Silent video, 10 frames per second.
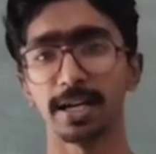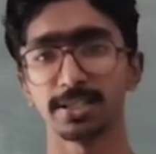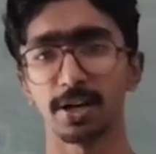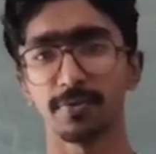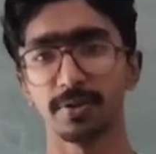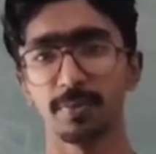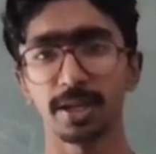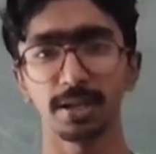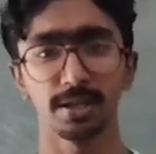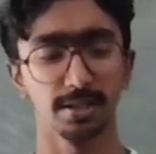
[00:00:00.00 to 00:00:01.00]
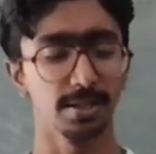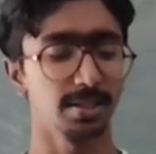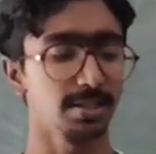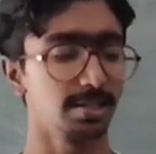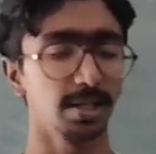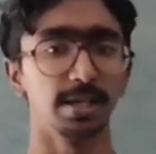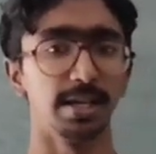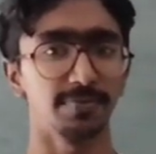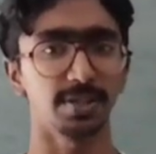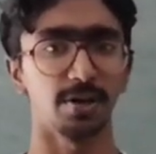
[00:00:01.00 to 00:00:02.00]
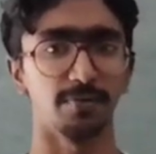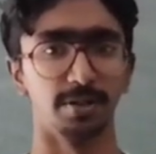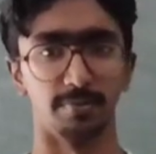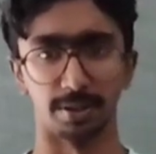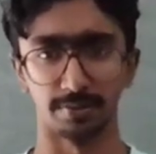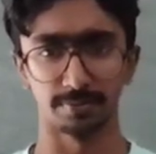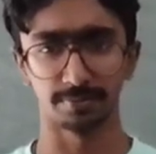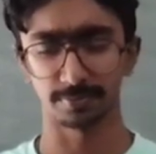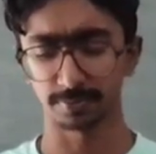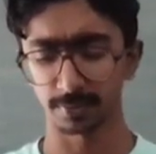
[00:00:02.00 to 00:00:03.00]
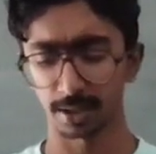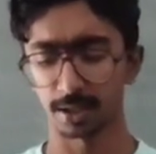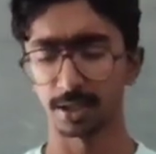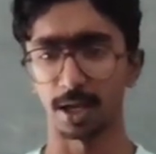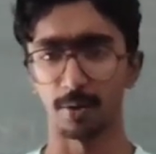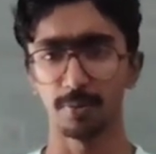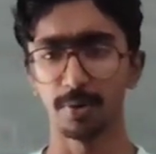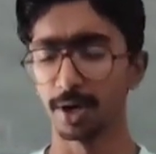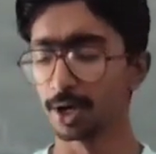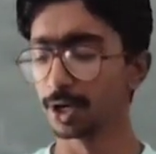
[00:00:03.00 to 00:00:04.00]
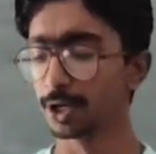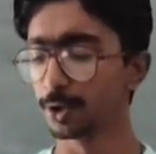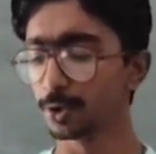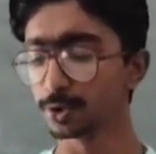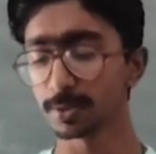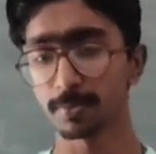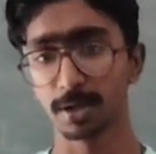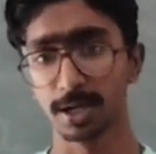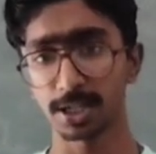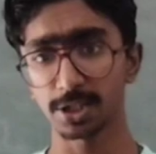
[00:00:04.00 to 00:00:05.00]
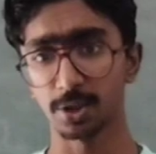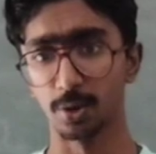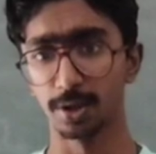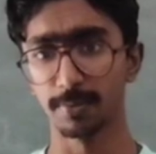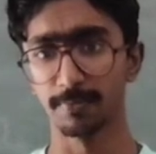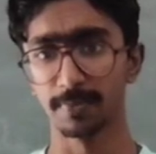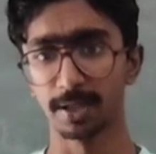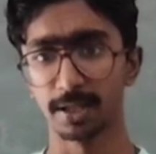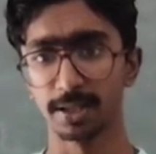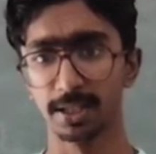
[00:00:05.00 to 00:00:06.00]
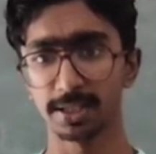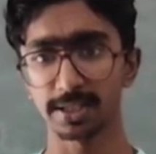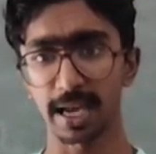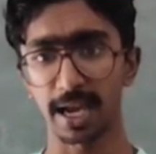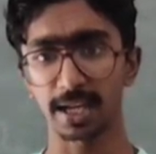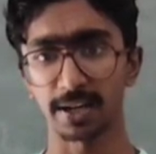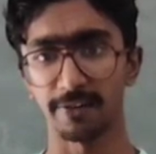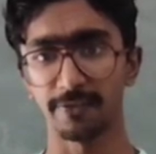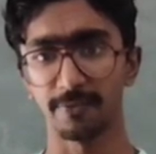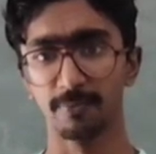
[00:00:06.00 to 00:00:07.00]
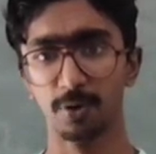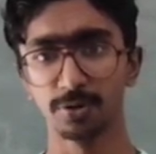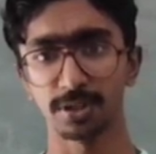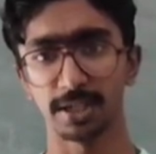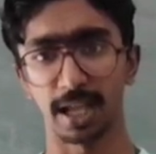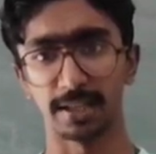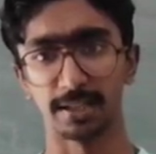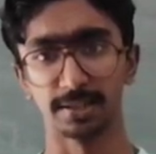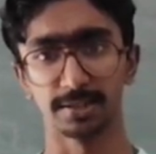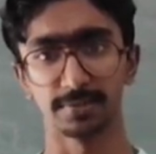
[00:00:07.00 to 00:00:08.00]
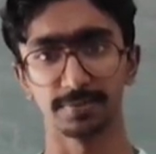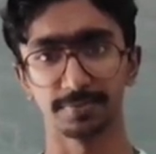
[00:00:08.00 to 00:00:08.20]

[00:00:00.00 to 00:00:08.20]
right side of the wing, this is the left side of the wing. Now, due to some gust load, this aircraft moves like this.